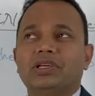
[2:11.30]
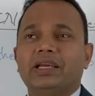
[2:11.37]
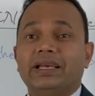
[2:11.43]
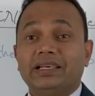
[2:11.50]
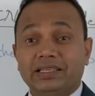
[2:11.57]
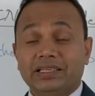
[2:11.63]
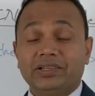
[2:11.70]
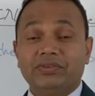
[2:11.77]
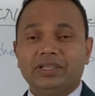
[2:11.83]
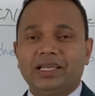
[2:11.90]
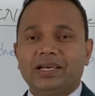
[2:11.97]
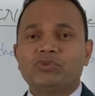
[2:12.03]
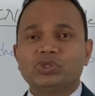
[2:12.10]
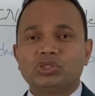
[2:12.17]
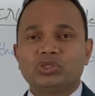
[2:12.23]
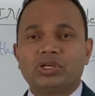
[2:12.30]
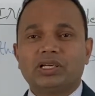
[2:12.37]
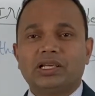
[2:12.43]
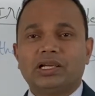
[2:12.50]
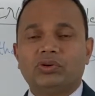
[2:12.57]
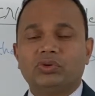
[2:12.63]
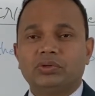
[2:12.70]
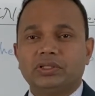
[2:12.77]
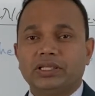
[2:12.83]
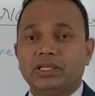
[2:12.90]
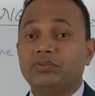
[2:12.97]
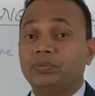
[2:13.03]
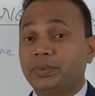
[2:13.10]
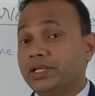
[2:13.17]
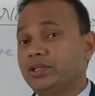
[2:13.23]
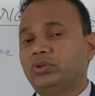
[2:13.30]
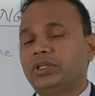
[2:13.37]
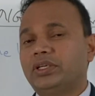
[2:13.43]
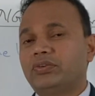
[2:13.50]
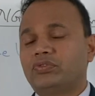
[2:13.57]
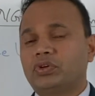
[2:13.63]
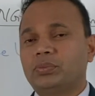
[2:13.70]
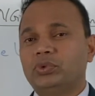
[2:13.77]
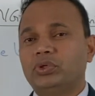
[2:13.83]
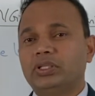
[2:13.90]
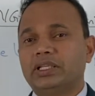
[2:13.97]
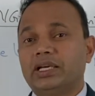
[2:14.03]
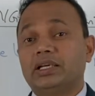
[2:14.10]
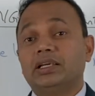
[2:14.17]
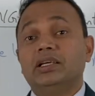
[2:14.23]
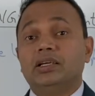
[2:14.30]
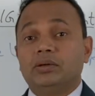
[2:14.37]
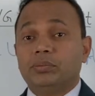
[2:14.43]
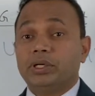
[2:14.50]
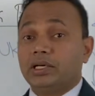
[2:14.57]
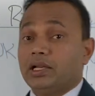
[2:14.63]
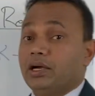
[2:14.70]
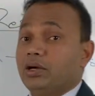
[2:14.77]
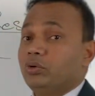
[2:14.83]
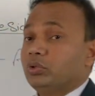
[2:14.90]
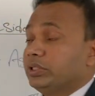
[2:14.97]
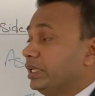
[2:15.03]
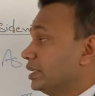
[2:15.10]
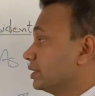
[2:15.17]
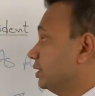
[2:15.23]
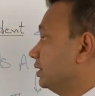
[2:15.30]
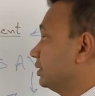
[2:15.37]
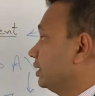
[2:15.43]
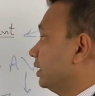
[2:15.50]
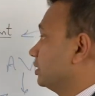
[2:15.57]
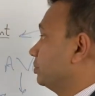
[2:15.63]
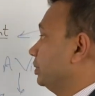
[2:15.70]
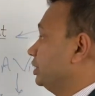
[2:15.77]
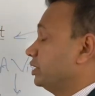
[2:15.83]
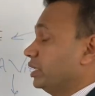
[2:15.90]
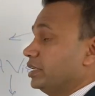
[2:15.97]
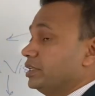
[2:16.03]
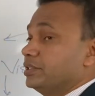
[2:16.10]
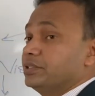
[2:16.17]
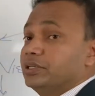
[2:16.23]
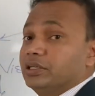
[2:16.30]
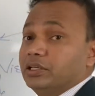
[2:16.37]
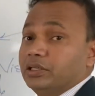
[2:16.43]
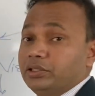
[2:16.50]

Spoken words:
and even that was not allowed. They were precluded from doing that. But now, yes, this has been changed.